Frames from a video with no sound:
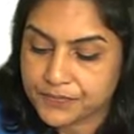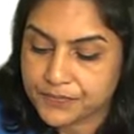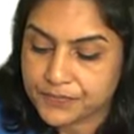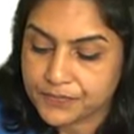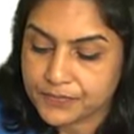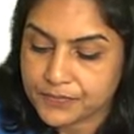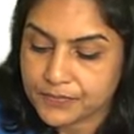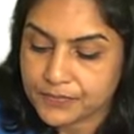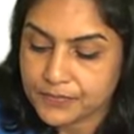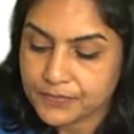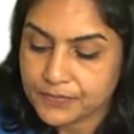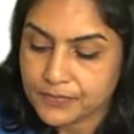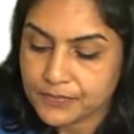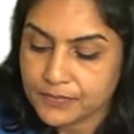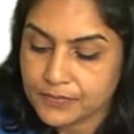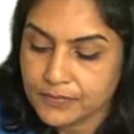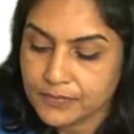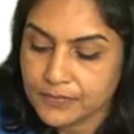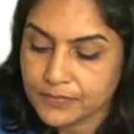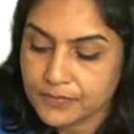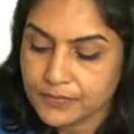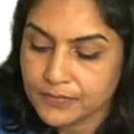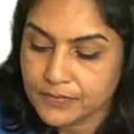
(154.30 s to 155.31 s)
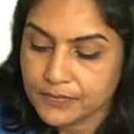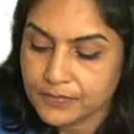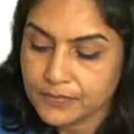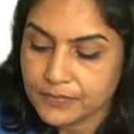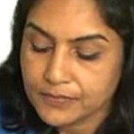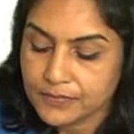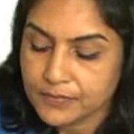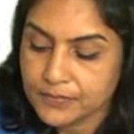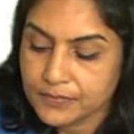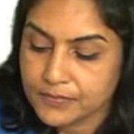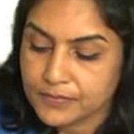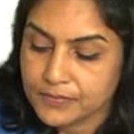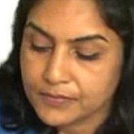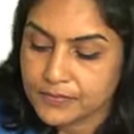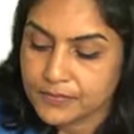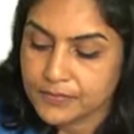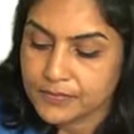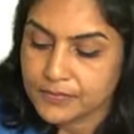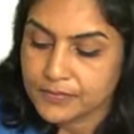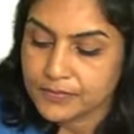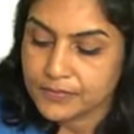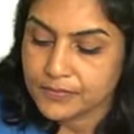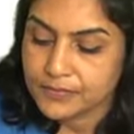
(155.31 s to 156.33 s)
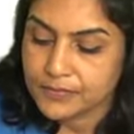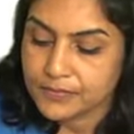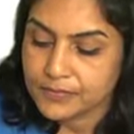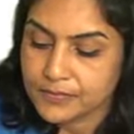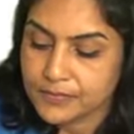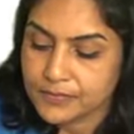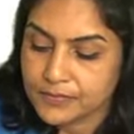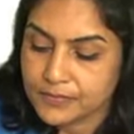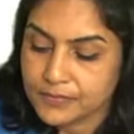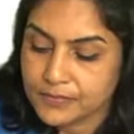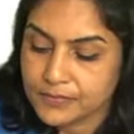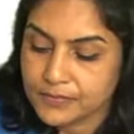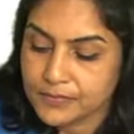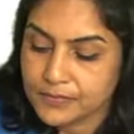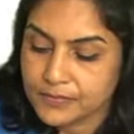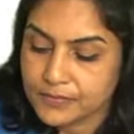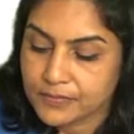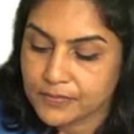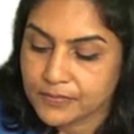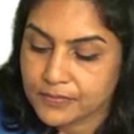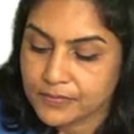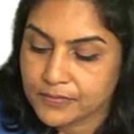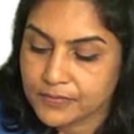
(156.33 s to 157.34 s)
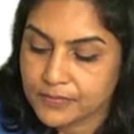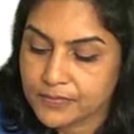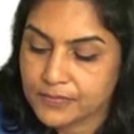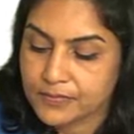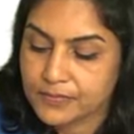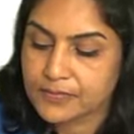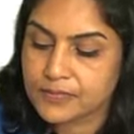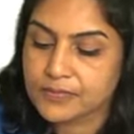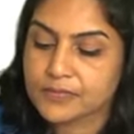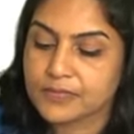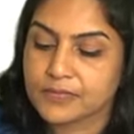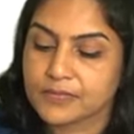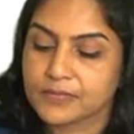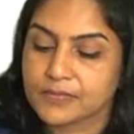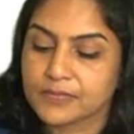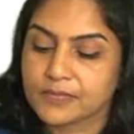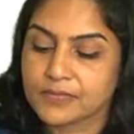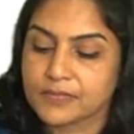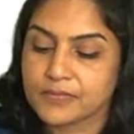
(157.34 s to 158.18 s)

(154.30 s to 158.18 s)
(no one is talking)